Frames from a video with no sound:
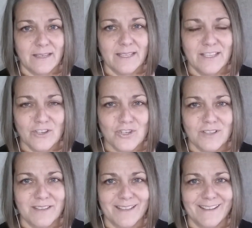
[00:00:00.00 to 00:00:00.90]

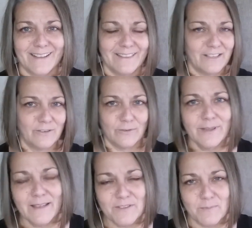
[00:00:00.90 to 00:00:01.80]
initially, and then you
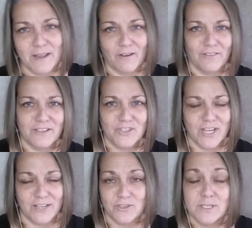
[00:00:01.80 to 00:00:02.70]
don't have to make all these
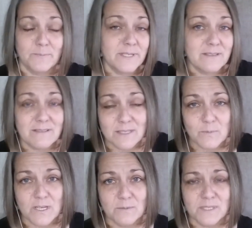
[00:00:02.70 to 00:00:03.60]
changes. But
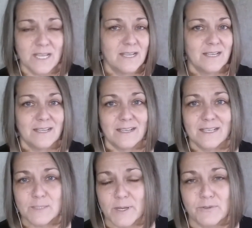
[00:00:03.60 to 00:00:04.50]
sometimes
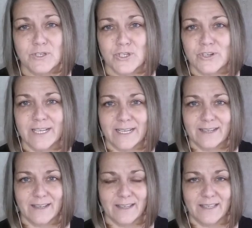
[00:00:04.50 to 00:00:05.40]
it's about the
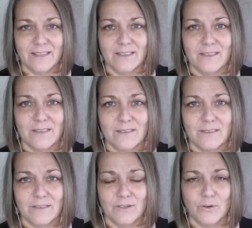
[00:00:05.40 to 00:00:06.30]
journey and
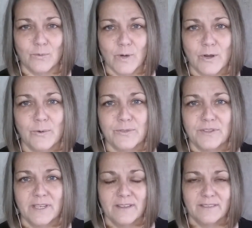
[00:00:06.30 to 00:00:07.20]
the growth
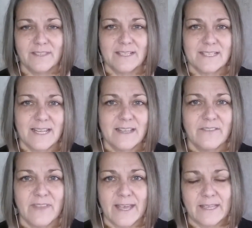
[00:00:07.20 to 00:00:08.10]
that
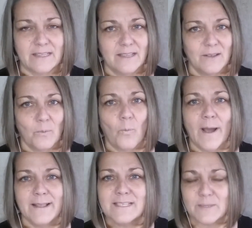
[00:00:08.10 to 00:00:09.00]
taking that
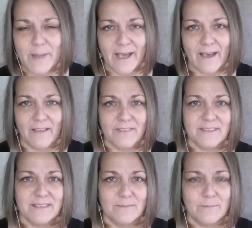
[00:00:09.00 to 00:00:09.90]
windy path
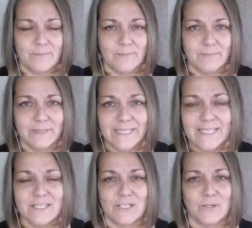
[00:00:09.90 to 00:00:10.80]

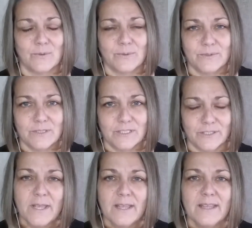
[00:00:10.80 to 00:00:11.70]
leads you to.